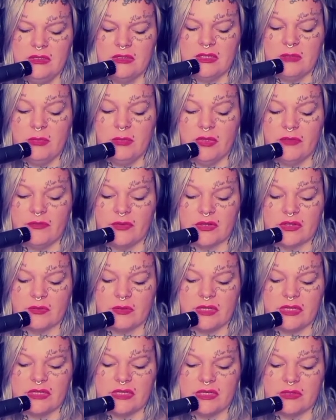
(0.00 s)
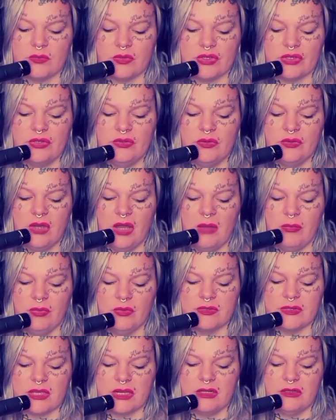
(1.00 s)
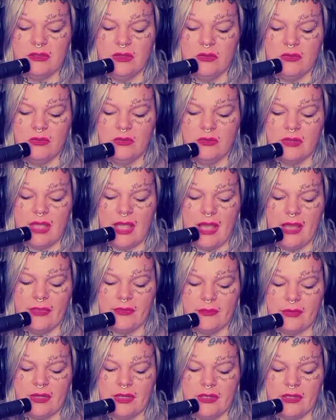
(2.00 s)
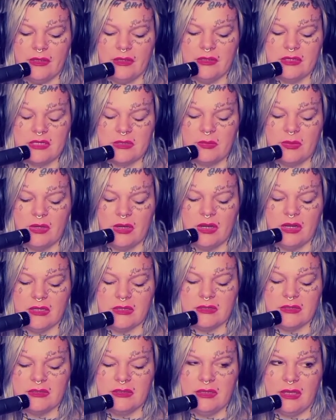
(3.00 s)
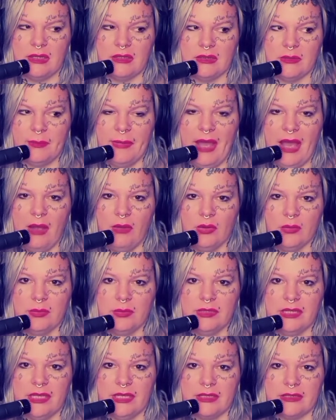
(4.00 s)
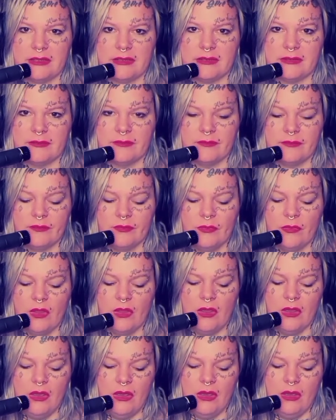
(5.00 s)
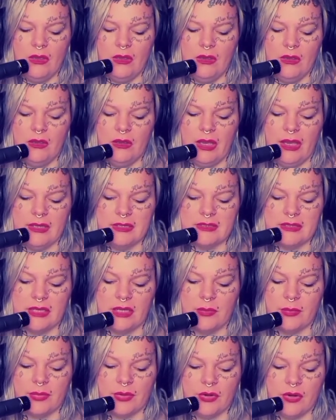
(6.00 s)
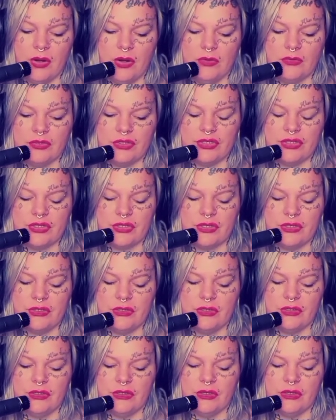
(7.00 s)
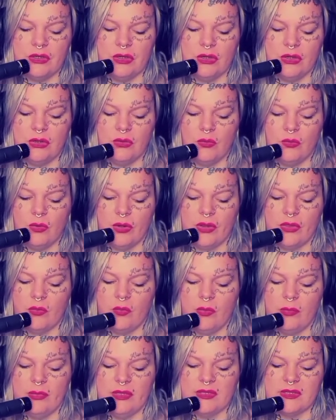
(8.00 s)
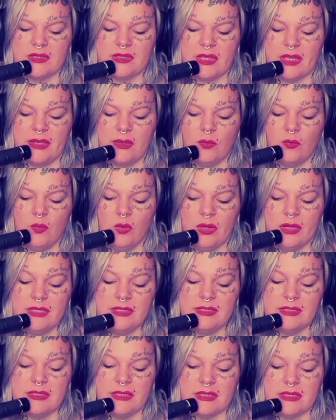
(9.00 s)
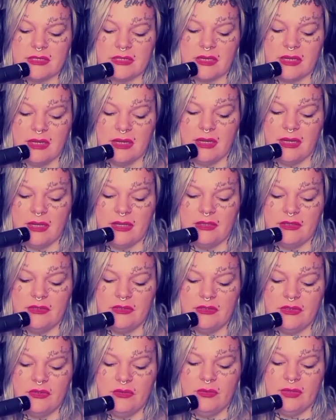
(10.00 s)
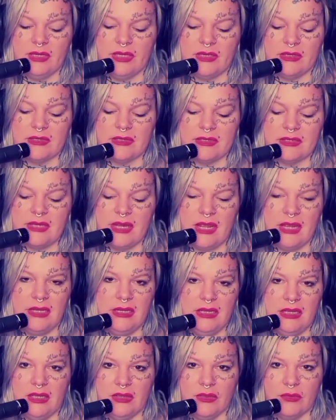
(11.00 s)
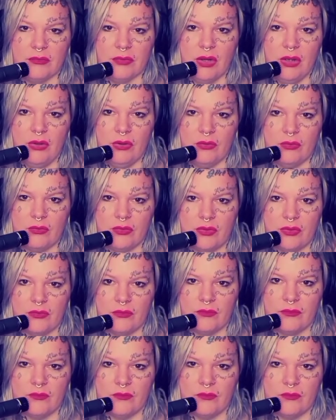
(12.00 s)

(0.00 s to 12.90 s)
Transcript: Some of the first witnesses were 2 couples at a local gathering spot at the power plant. As they approached, one of the women said, "What is this guy doing standing in the road?"